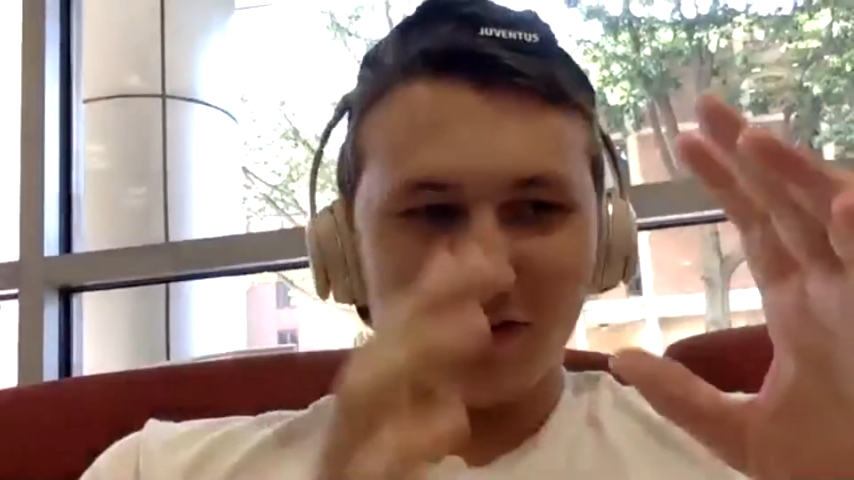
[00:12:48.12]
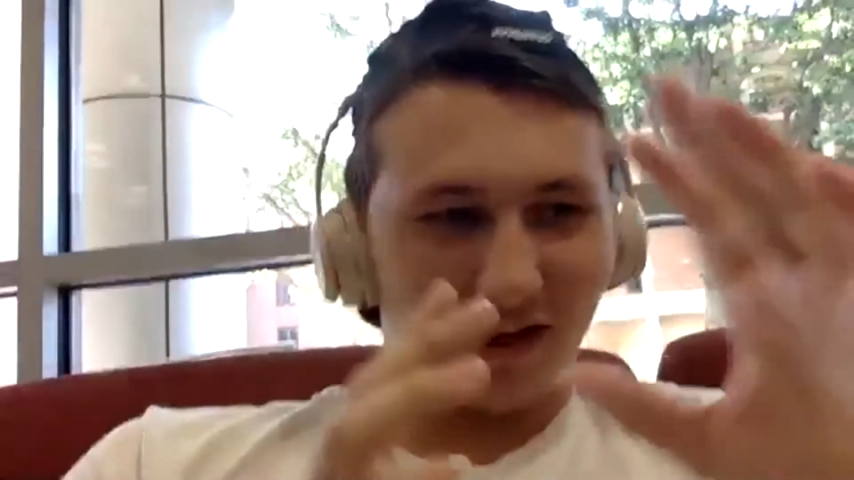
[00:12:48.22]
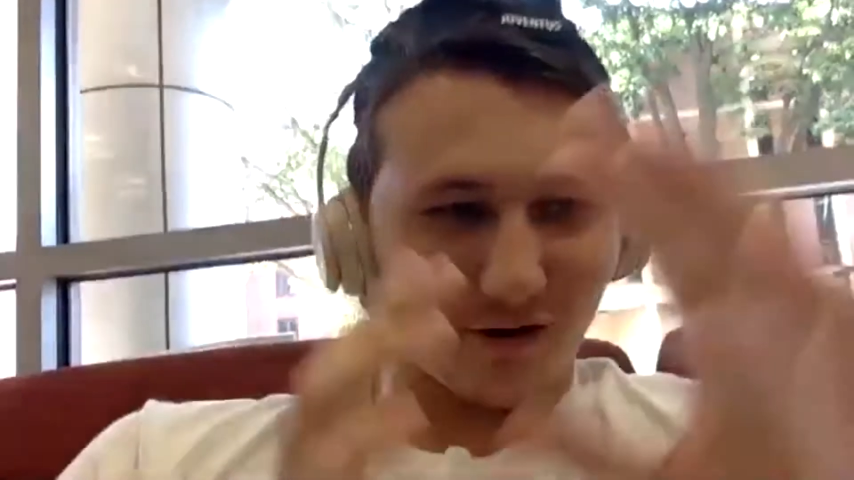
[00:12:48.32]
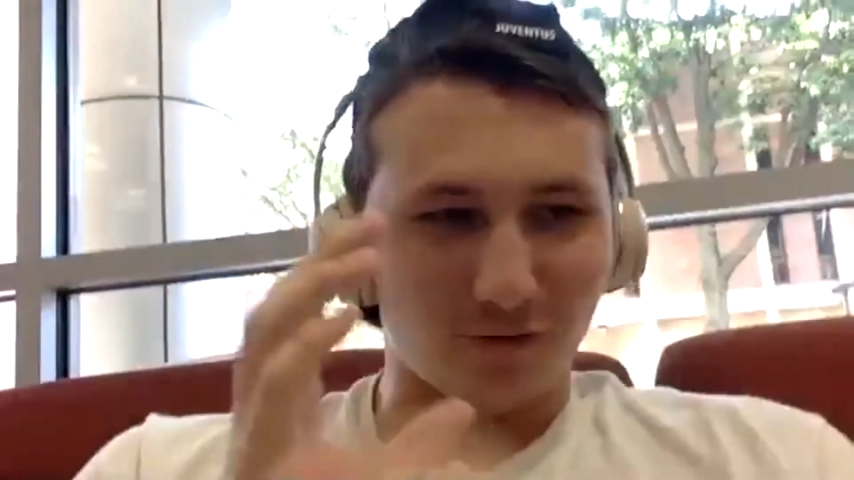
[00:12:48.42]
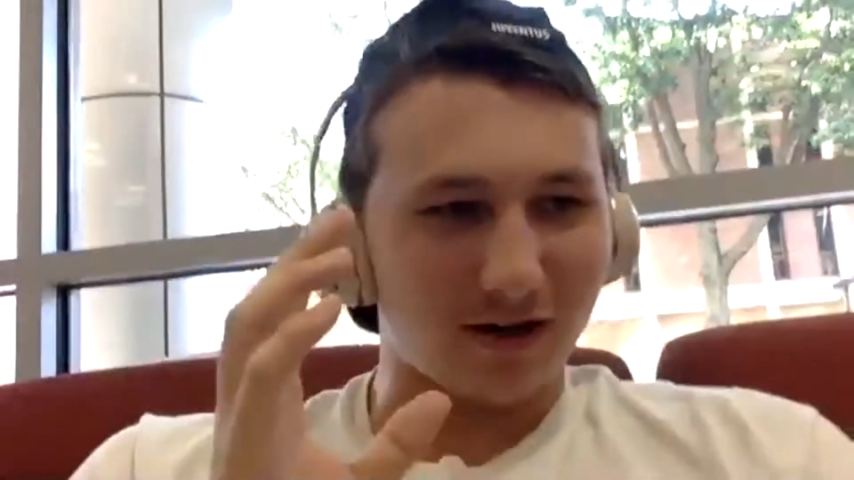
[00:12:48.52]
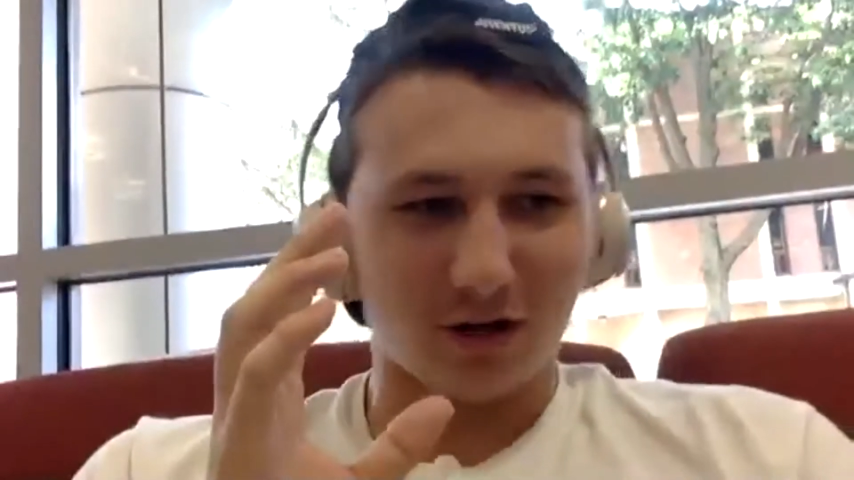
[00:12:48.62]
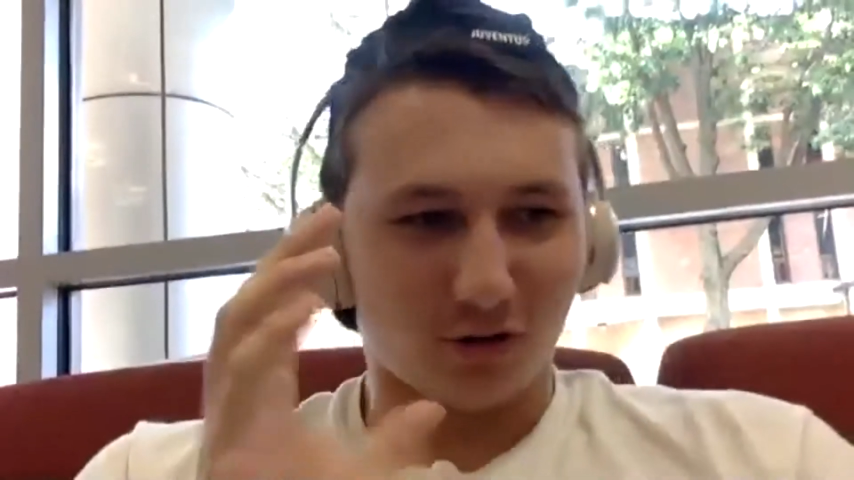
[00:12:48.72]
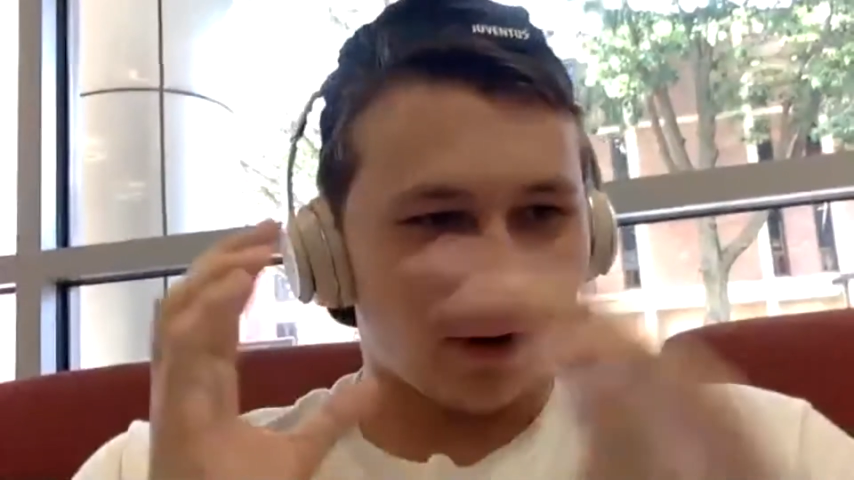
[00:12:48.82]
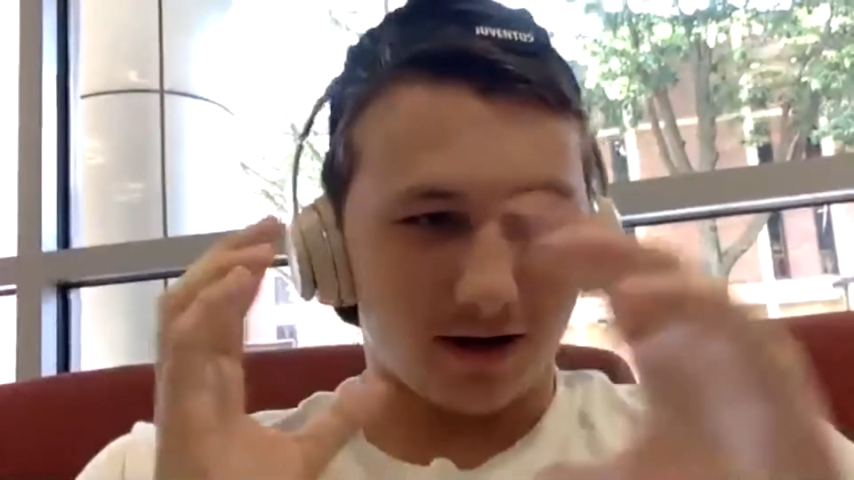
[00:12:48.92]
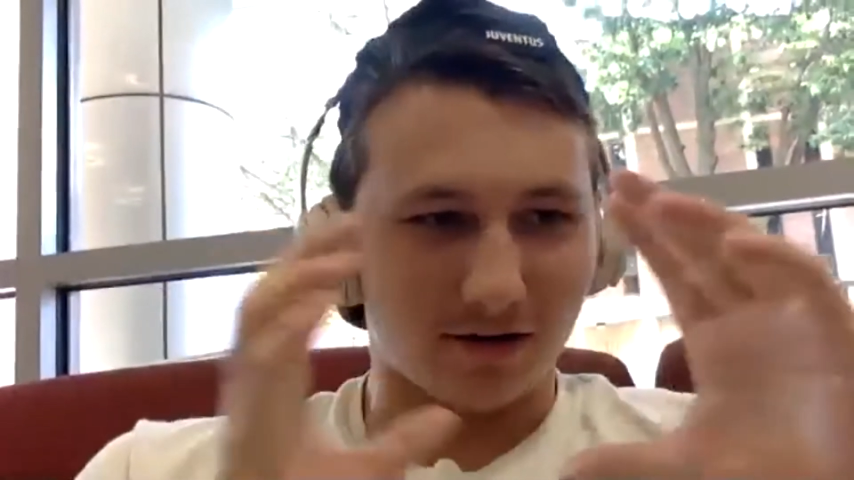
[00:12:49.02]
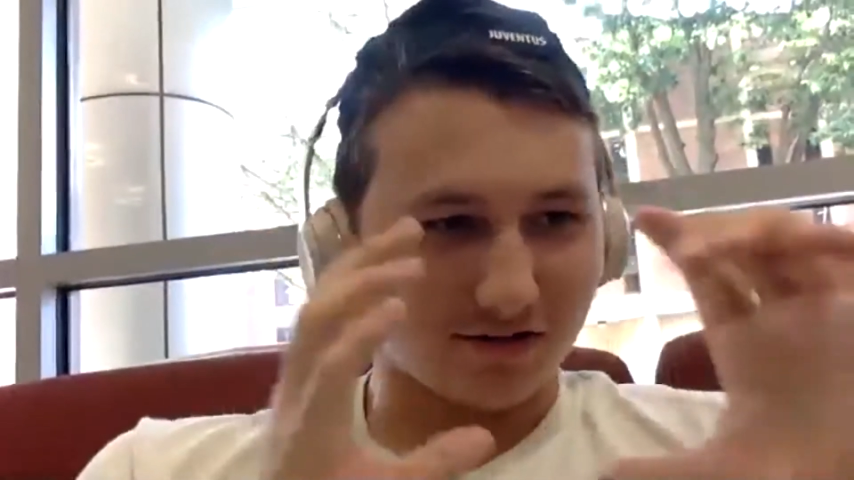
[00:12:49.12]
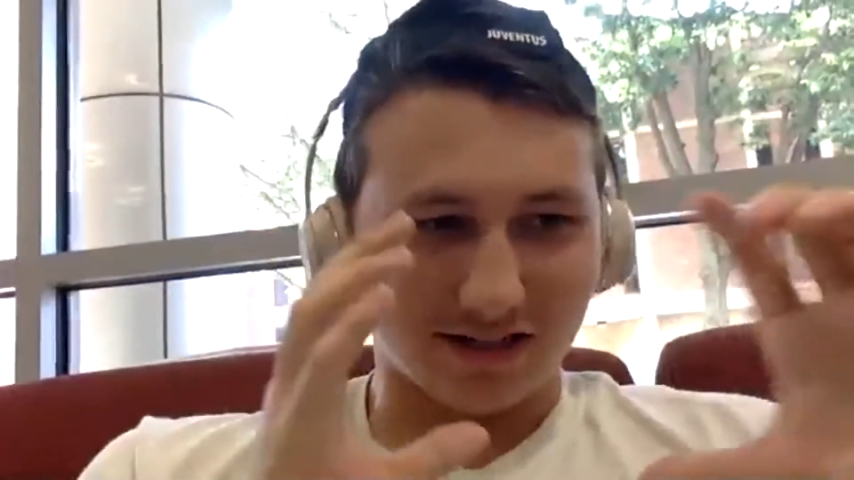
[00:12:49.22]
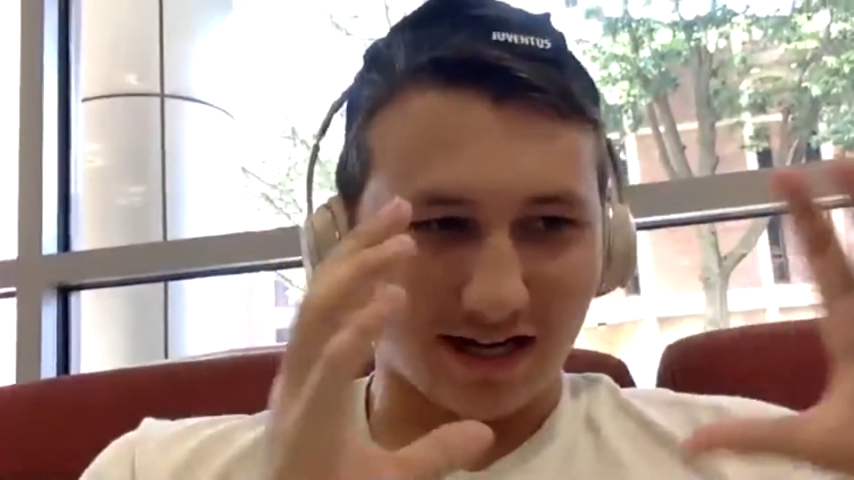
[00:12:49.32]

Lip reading: was like running around